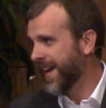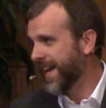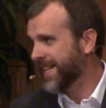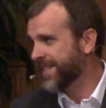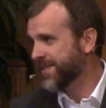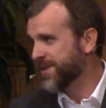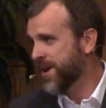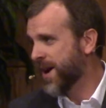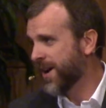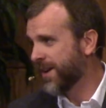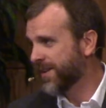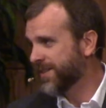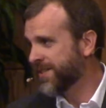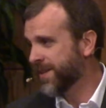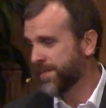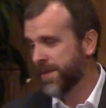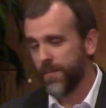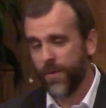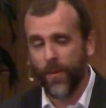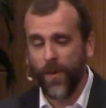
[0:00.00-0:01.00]
It's not
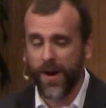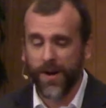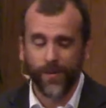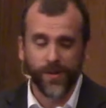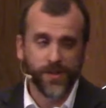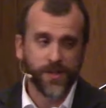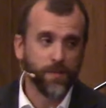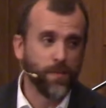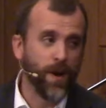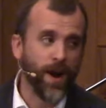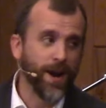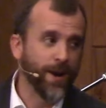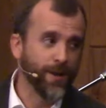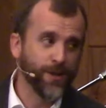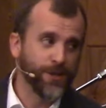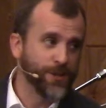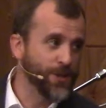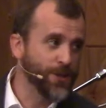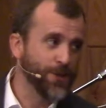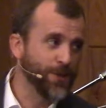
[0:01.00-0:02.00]
something we want to aspire
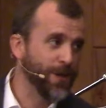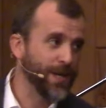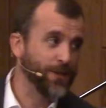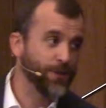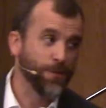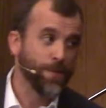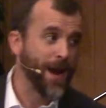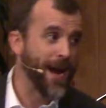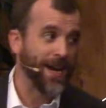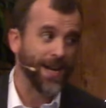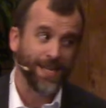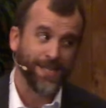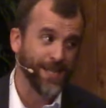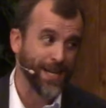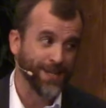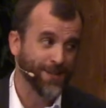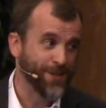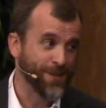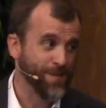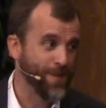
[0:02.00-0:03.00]
to, a dramatic
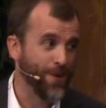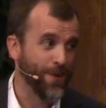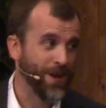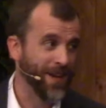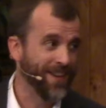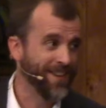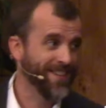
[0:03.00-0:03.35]
testimony.